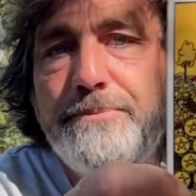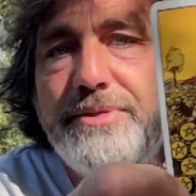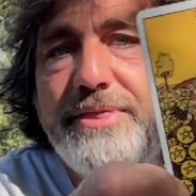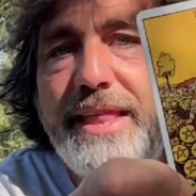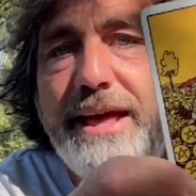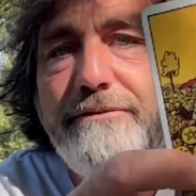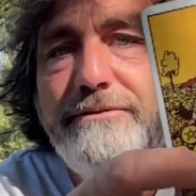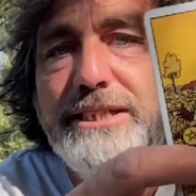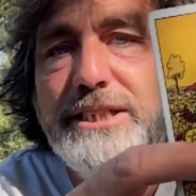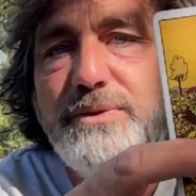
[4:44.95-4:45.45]

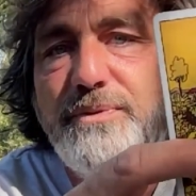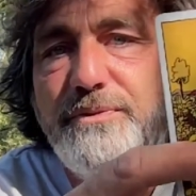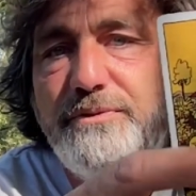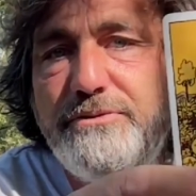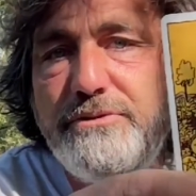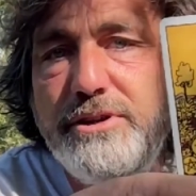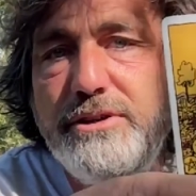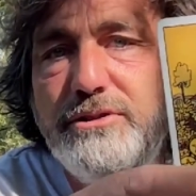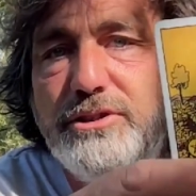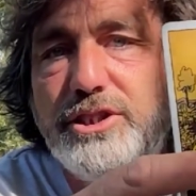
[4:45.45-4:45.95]
there is
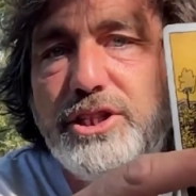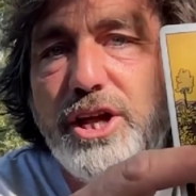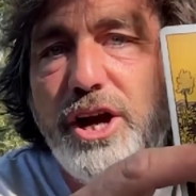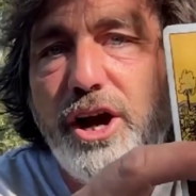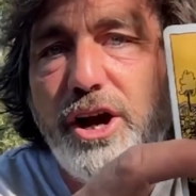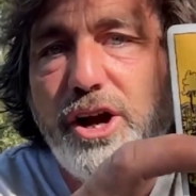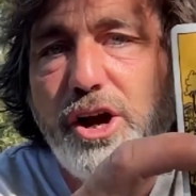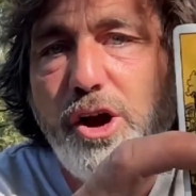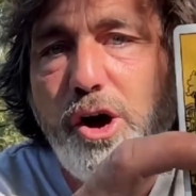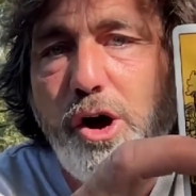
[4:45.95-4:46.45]
fruits that
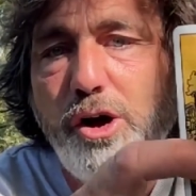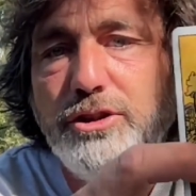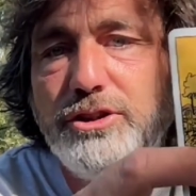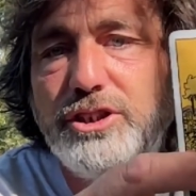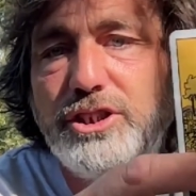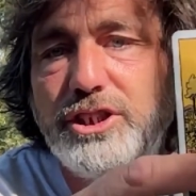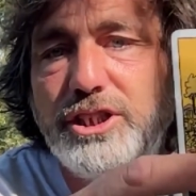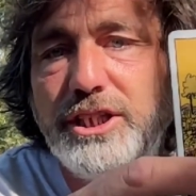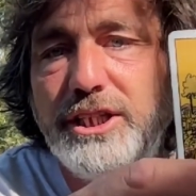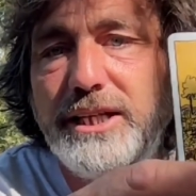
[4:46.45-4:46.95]
are
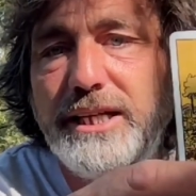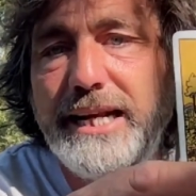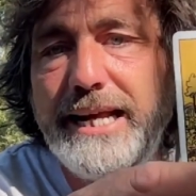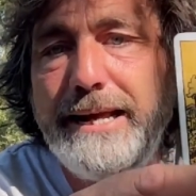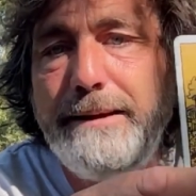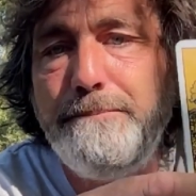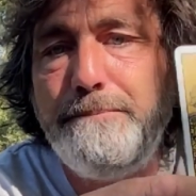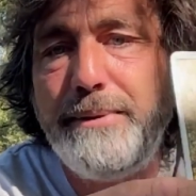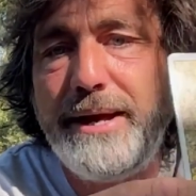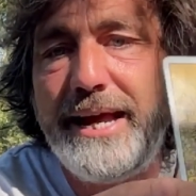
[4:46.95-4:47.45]
constantly
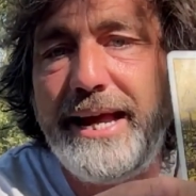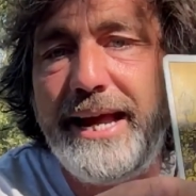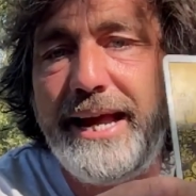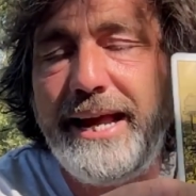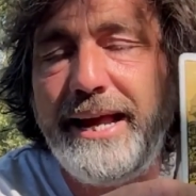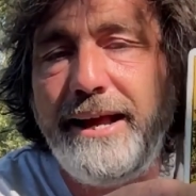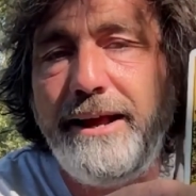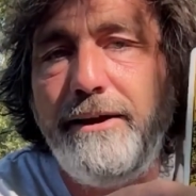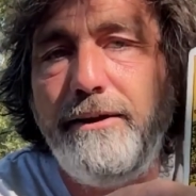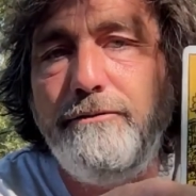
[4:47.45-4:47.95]

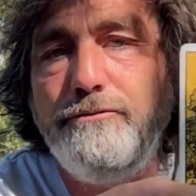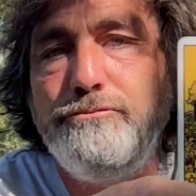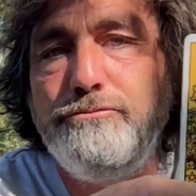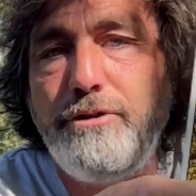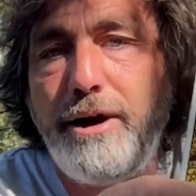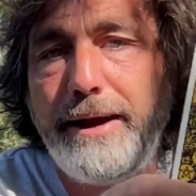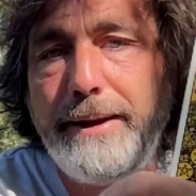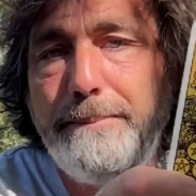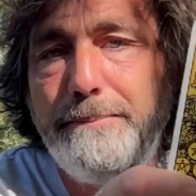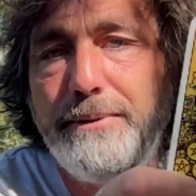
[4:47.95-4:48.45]
being
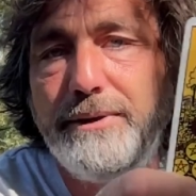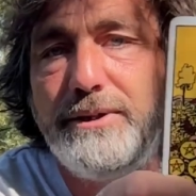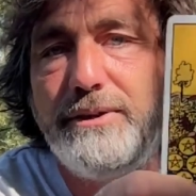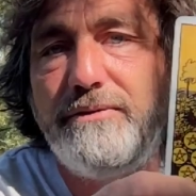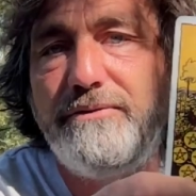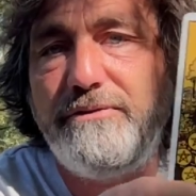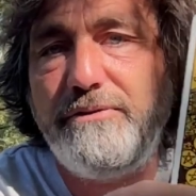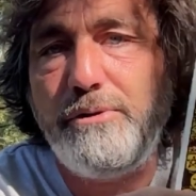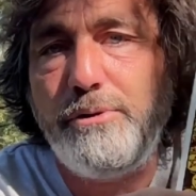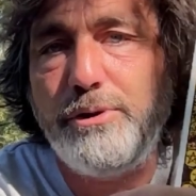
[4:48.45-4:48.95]

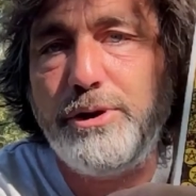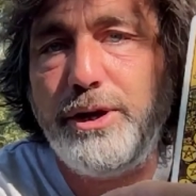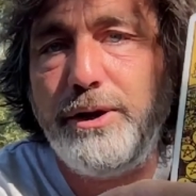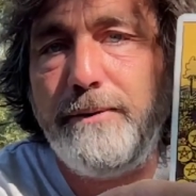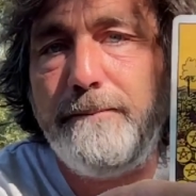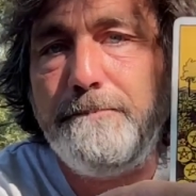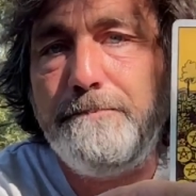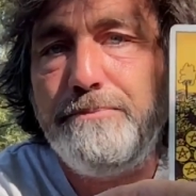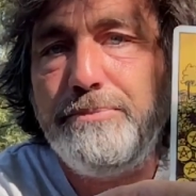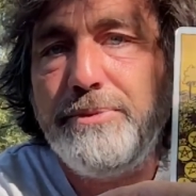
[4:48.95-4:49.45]
ripened for you.